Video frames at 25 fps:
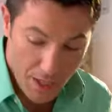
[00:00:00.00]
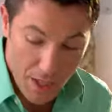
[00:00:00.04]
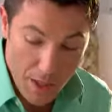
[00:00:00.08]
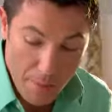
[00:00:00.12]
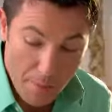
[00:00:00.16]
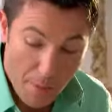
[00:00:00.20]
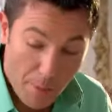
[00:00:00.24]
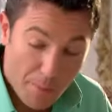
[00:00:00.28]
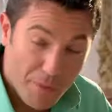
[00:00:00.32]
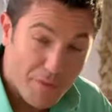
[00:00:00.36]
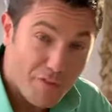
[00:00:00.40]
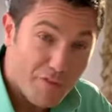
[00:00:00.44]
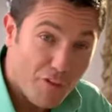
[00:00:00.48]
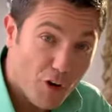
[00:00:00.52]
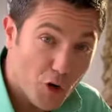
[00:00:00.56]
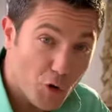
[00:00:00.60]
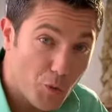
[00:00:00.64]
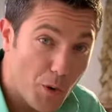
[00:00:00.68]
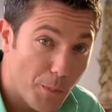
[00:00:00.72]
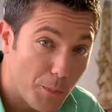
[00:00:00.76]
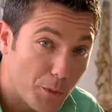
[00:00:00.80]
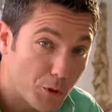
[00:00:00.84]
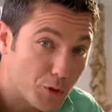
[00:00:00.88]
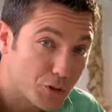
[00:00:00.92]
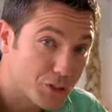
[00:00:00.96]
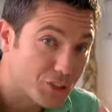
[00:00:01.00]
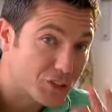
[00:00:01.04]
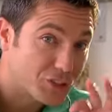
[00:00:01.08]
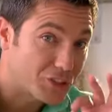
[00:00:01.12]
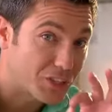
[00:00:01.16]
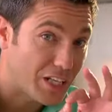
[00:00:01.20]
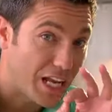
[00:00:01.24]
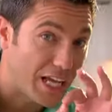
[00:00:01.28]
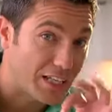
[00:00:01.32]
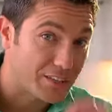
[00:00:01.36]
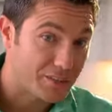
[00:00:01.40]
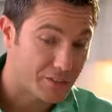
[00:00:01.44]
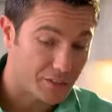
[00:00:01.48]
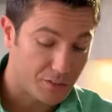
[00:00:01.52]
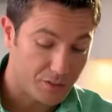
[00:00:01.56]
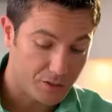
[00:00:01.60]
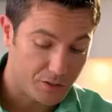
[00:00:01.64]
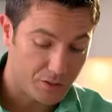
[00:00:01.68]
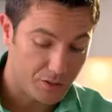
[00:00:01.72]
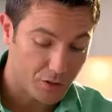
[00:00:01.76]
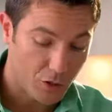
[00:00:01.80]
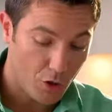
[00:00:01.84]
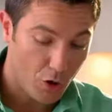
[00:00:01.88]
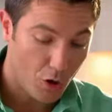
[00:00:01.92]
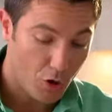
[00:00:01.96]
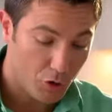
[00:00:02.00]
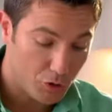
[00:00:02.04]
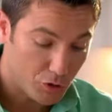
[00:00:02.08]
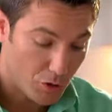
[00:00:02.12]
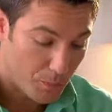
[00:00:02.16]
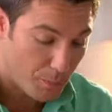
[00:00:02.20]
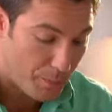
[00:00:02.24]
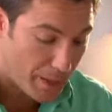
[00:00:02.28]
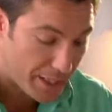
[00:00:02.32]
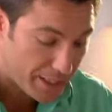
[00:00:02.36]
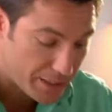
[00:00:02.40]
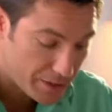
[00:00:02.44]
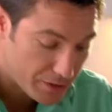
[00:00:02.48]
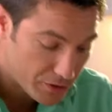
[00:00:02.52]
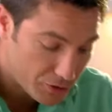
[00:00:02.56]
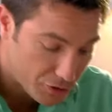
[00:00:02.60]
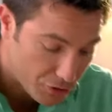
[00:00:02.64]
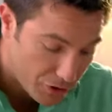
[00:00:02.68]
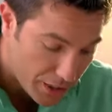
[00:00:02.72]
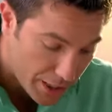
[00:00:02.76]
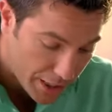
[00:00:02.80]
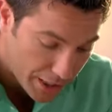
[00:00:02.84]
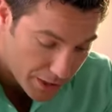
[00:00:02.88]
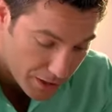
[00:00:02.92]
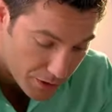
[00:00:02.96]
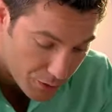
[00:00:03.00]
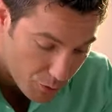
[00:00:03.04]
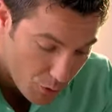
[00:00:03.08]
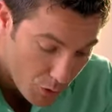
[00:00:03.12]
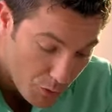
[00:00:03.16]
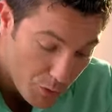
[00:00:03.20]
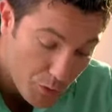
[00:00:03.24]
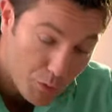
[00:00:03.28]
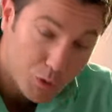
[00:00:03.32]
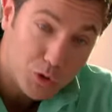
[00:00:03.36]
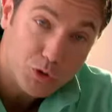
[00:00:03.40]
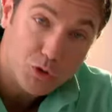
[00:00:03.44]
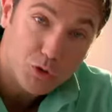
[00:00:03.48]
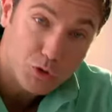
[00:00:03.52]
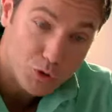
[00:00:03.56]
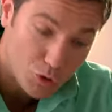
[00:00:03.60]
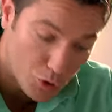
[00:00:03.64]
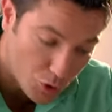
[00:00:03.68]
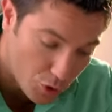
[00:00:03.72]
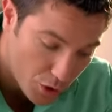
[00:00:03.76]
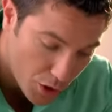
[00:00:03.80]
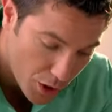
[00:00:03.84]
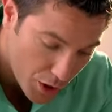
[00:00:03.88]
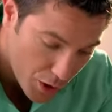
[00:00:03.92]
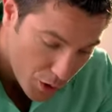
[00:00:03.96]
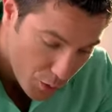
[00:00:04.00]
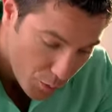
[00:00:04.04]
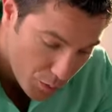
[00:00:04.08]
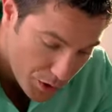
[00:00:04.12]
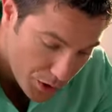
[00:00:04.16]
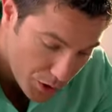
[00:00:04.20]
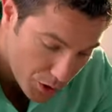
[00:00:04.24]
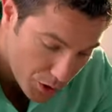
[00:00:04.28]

But before we put the slices on the baking tray, what we want to do, we're